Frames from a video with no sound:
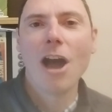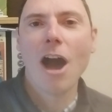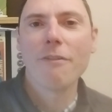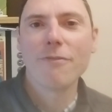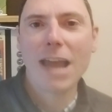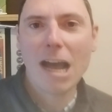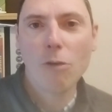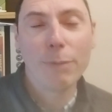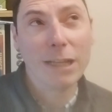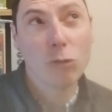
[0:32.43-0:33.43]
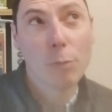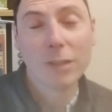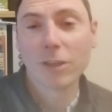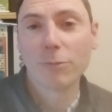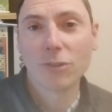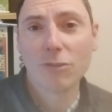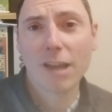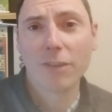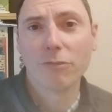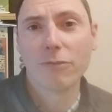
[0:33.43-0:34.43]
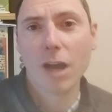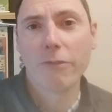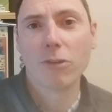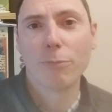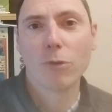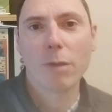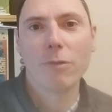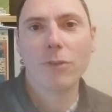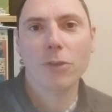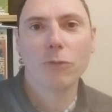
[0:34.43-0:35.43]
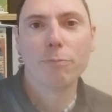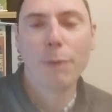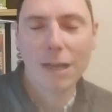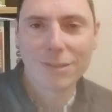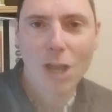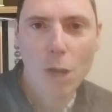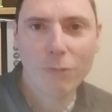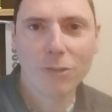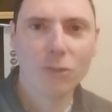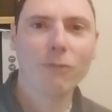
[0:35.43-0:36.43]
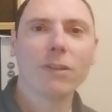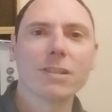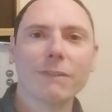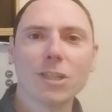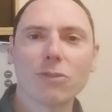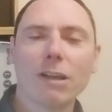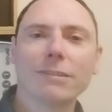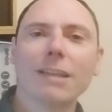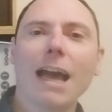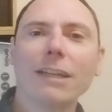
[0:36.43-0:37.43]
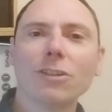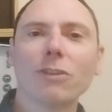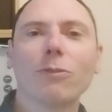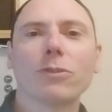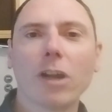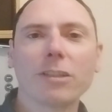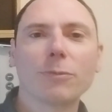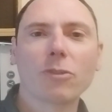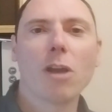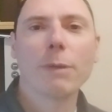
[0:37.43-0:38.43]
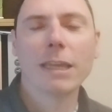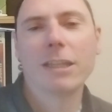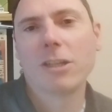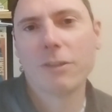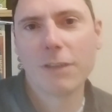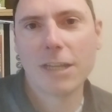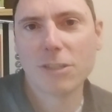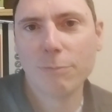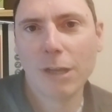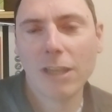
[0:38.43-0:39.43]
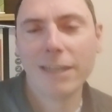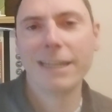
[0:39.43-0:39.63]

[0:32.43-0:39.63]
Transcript: I've now been almost up to 2,500 board game reviews, but hopefully you do find this of interest and you look forward to subscribing, hitting the notification bell,